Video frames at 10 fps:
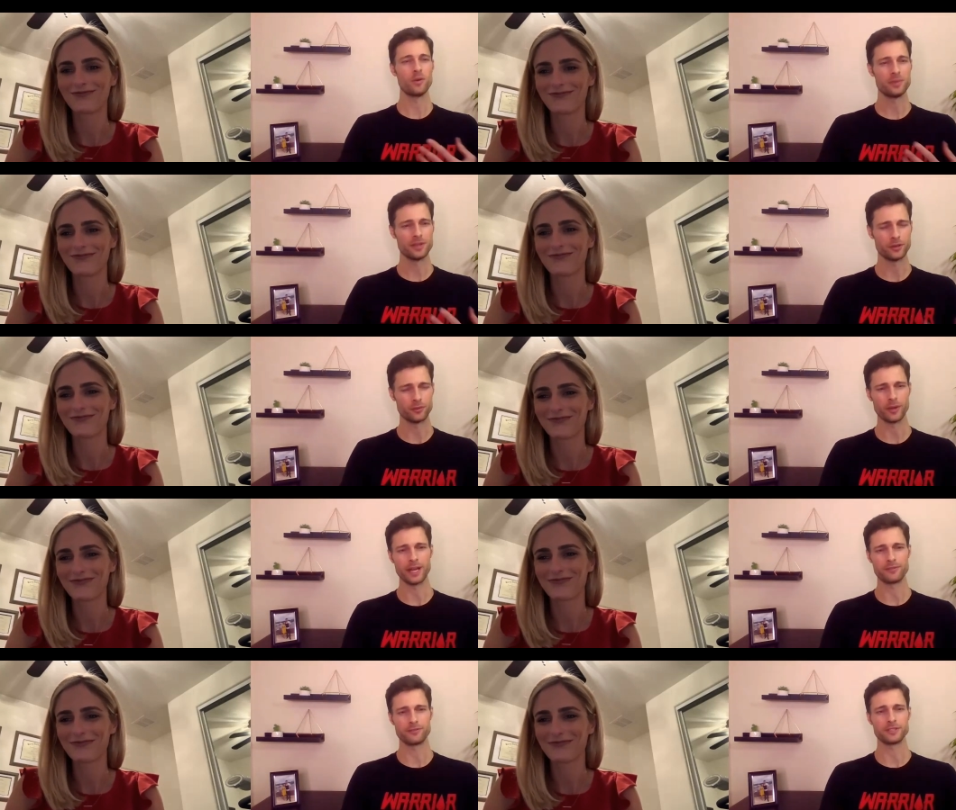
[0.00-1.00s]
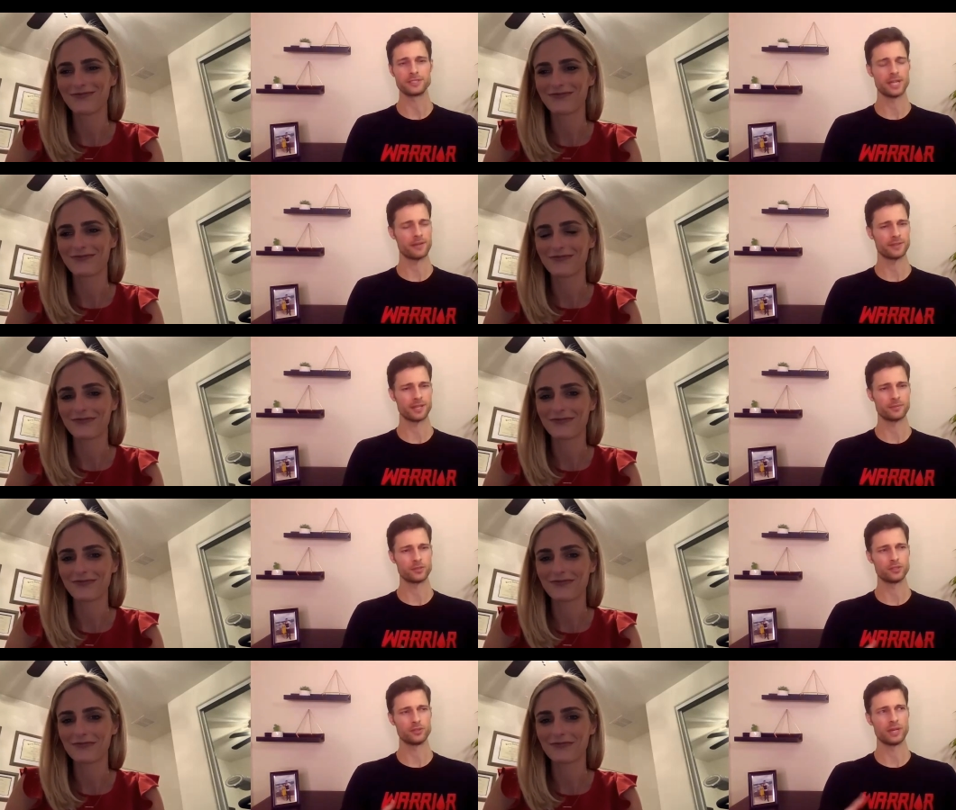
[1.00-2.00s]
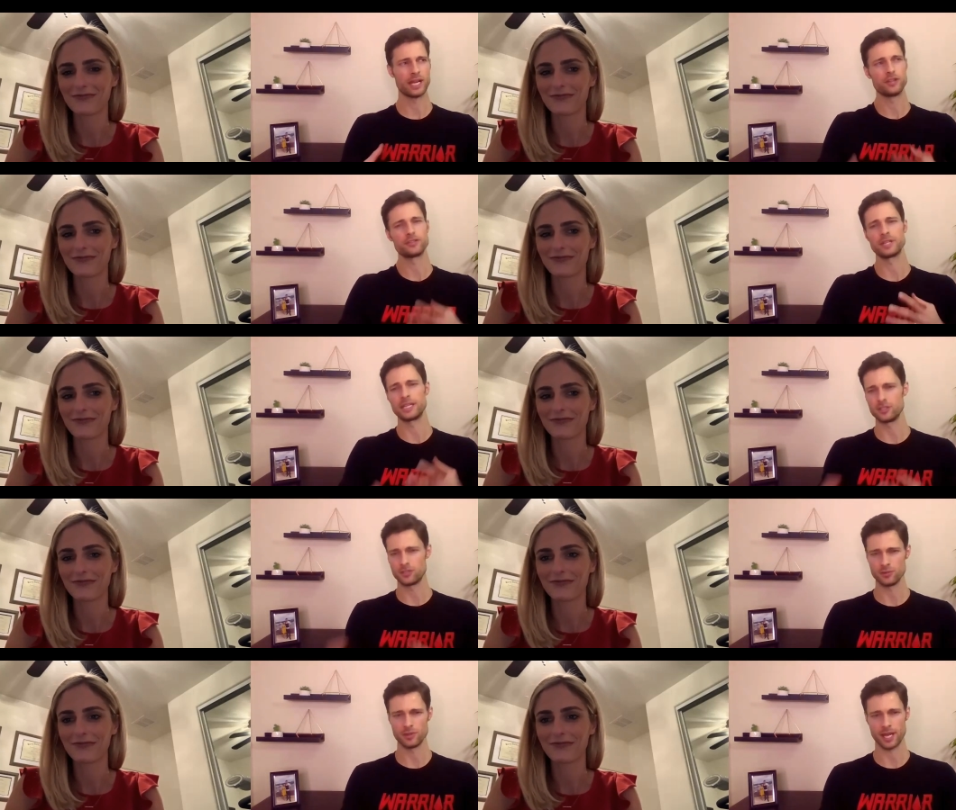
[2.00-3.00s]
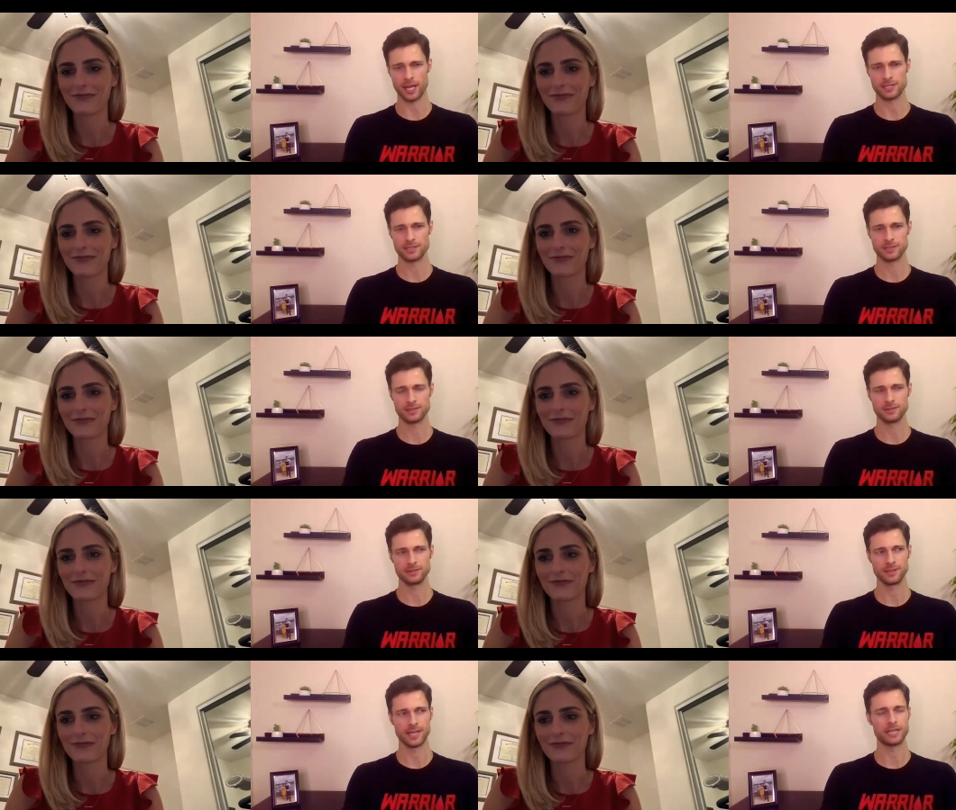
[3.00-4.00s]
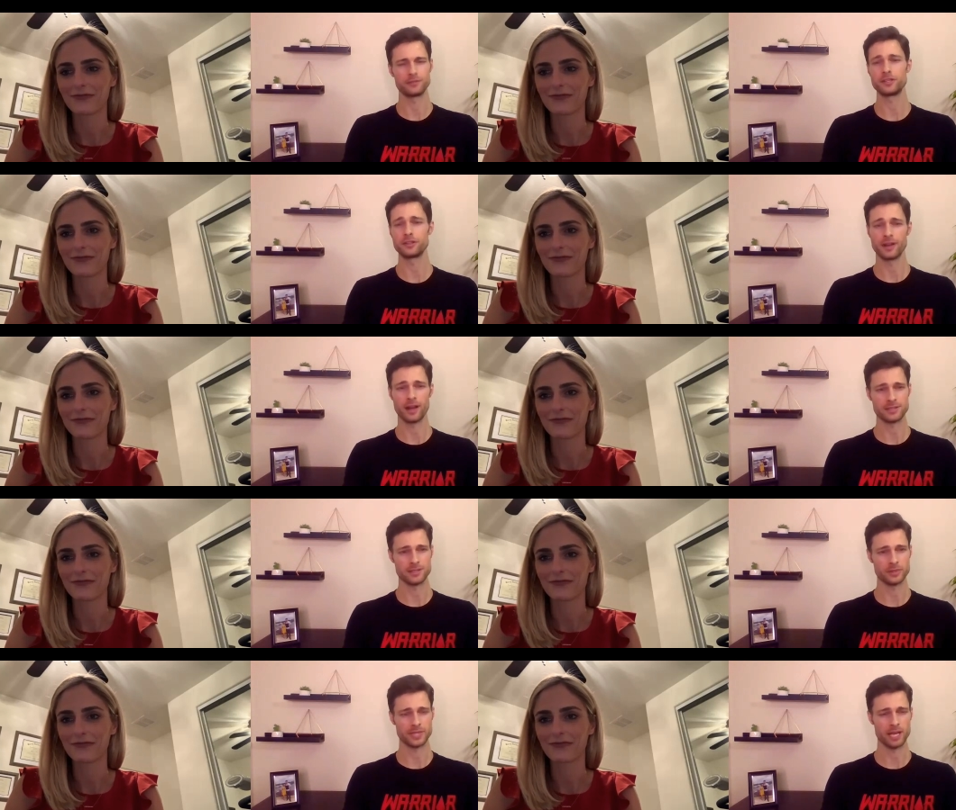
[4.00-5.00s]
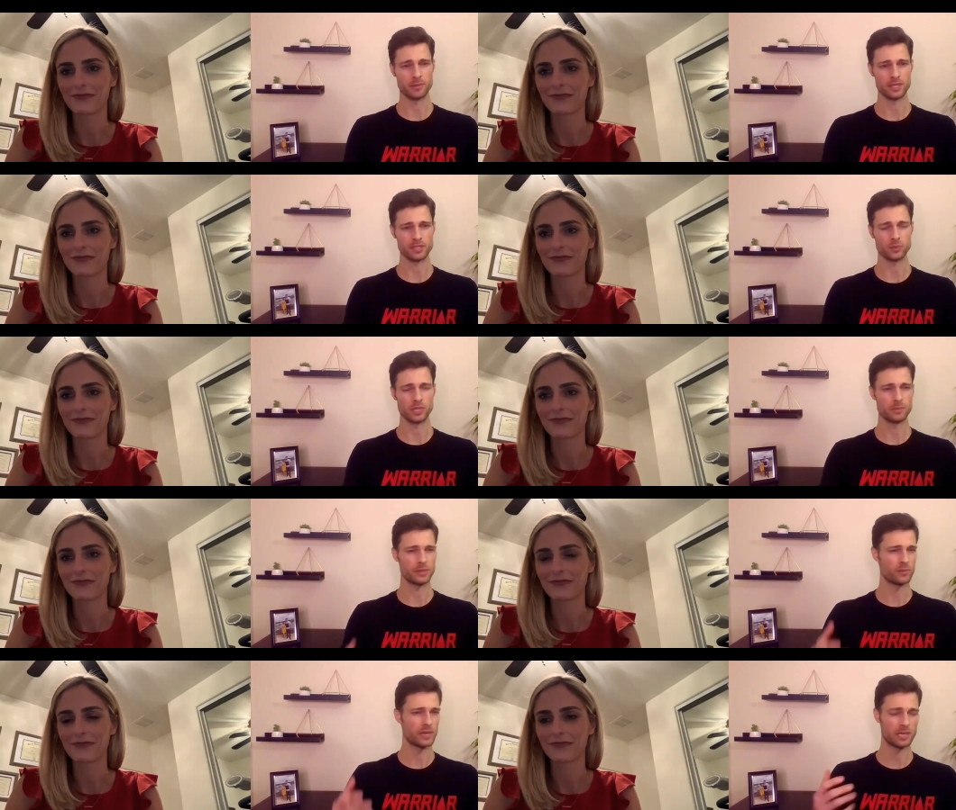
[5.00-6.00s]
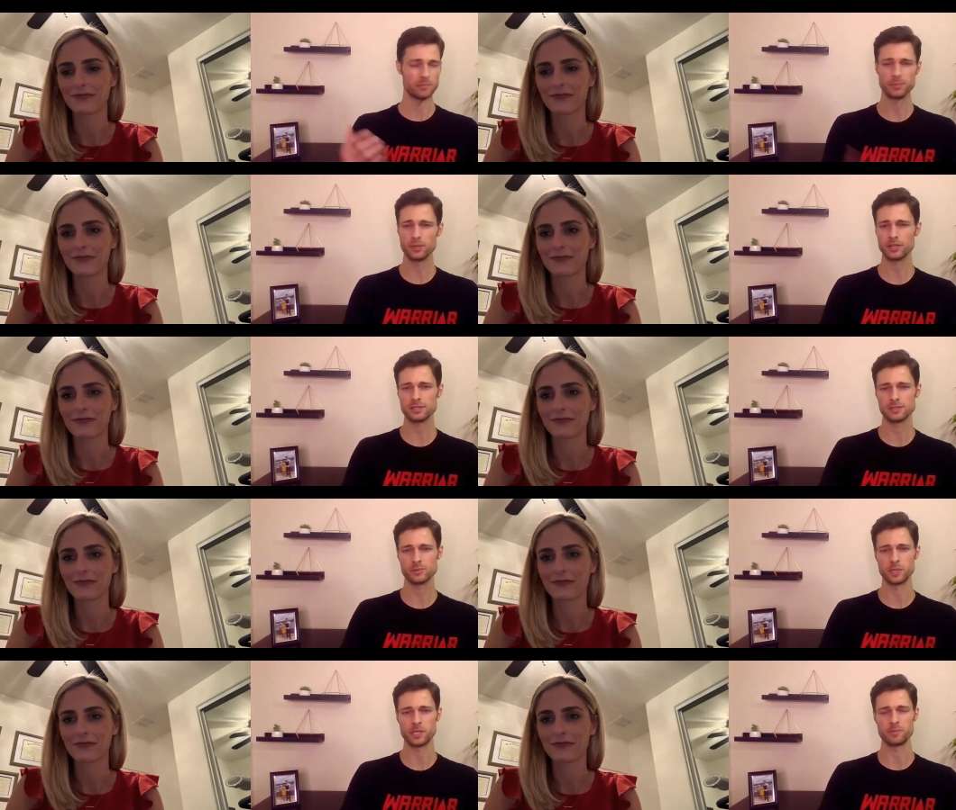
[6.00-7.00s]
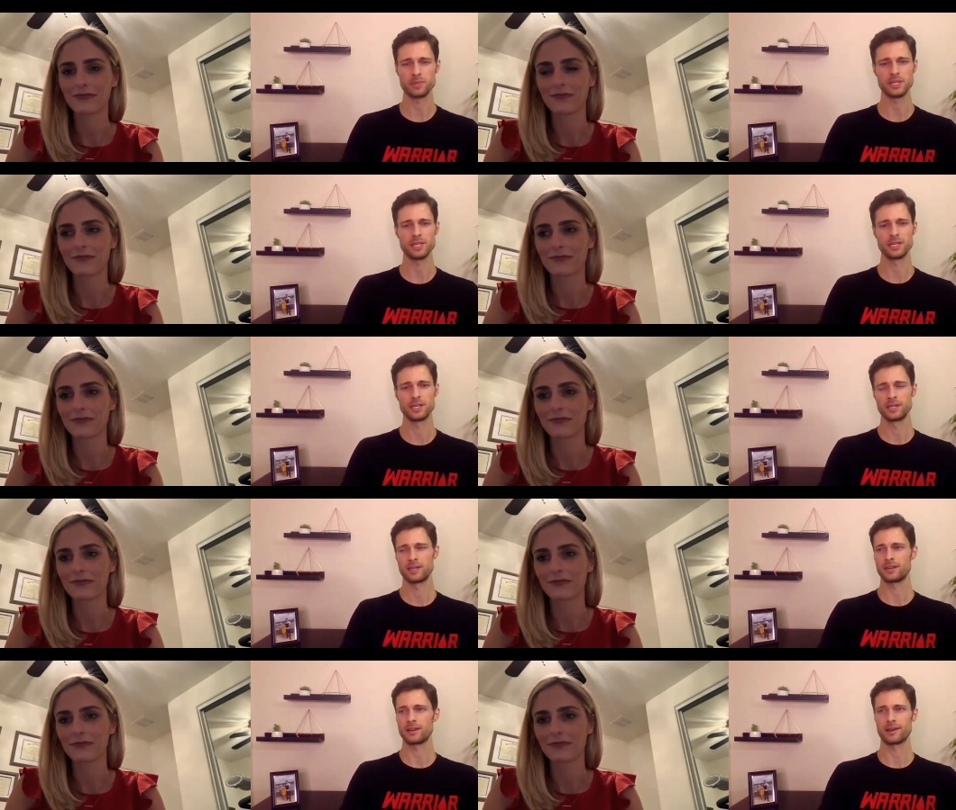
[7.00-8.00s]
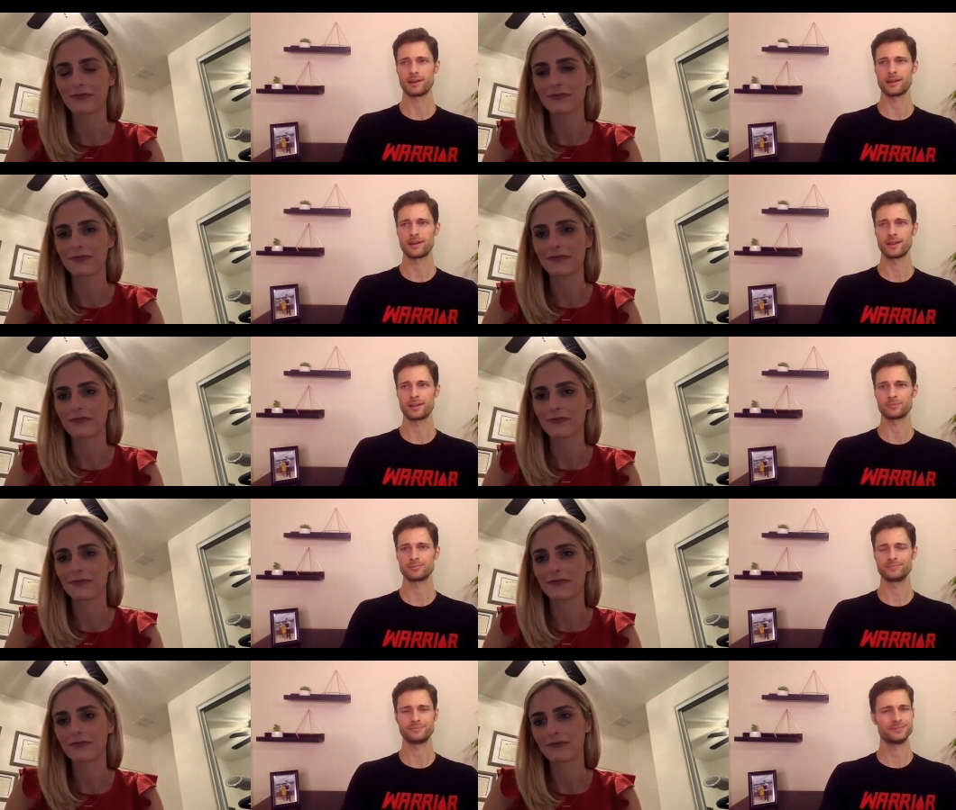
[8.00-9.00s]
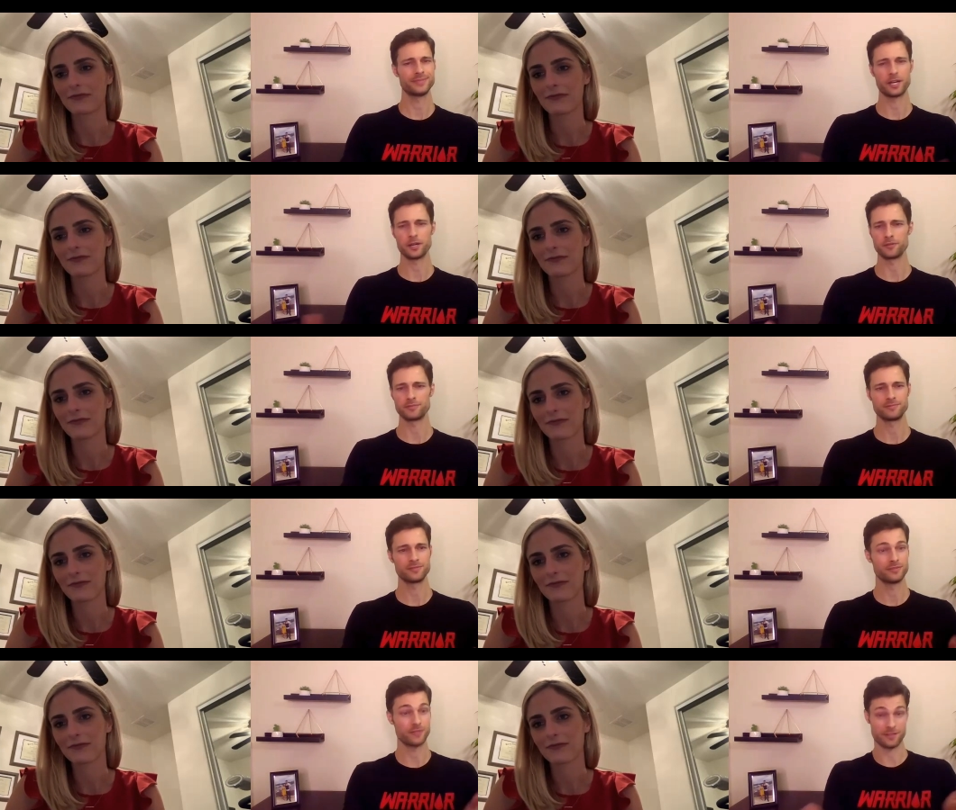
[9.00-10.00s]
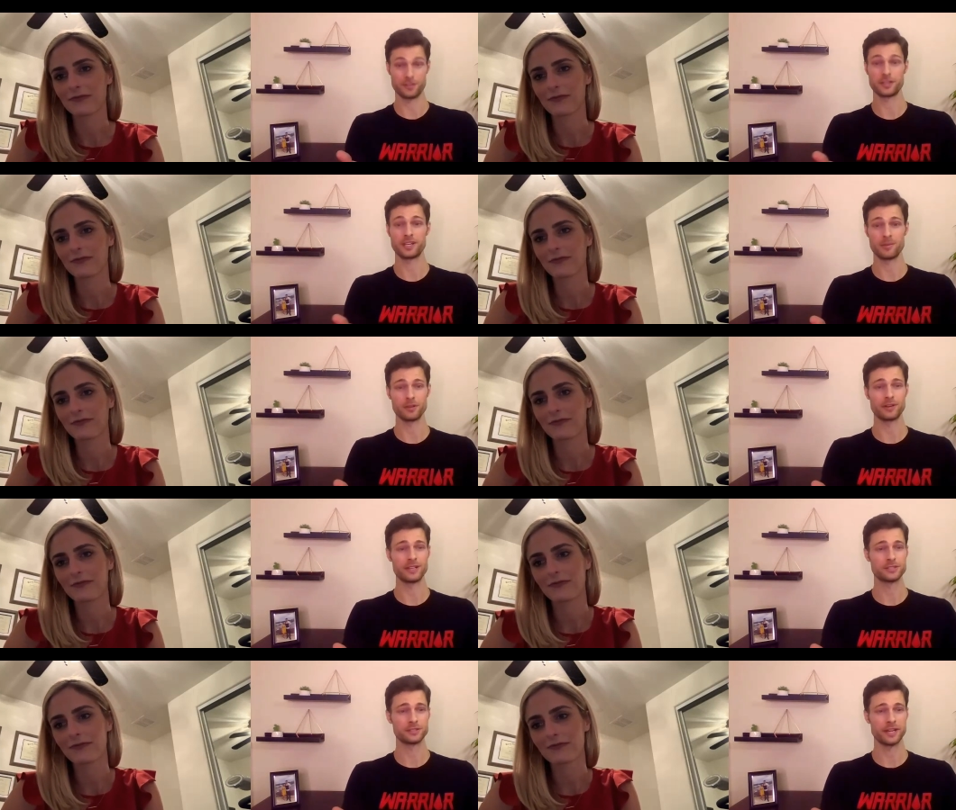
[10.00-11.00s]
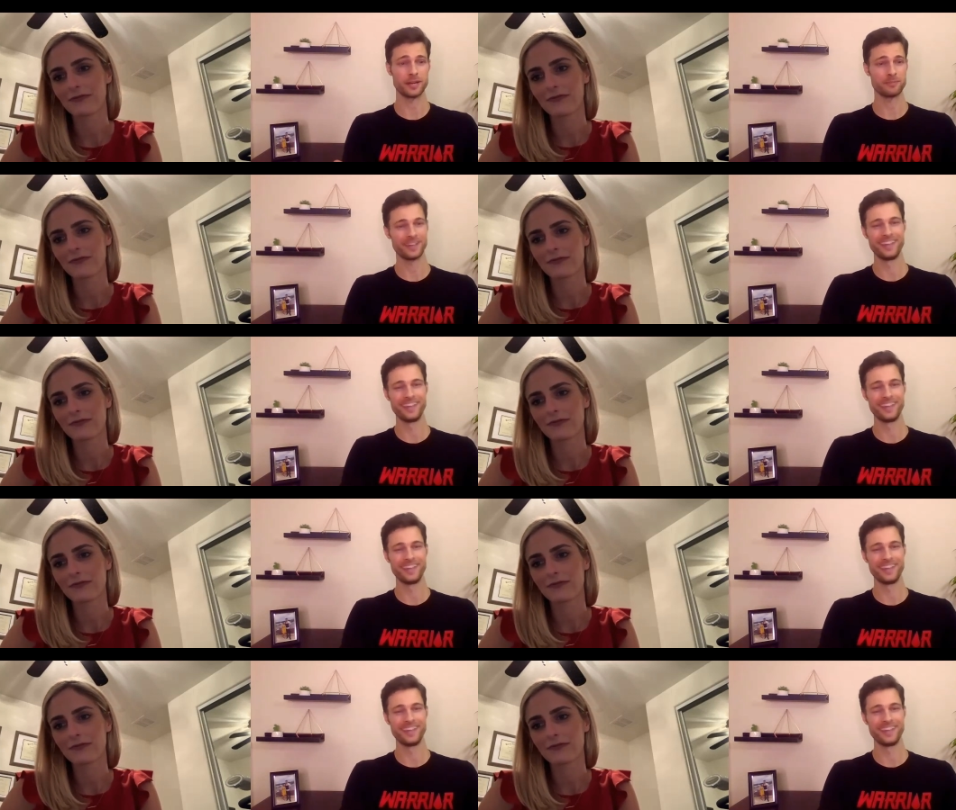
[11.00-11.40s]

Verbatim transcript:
Speaker 1: would be a great first step for them to enter into that land of curiosity with diabetes? Would it be reading books? Would it be, uh, I don't know, looking up your Instagram?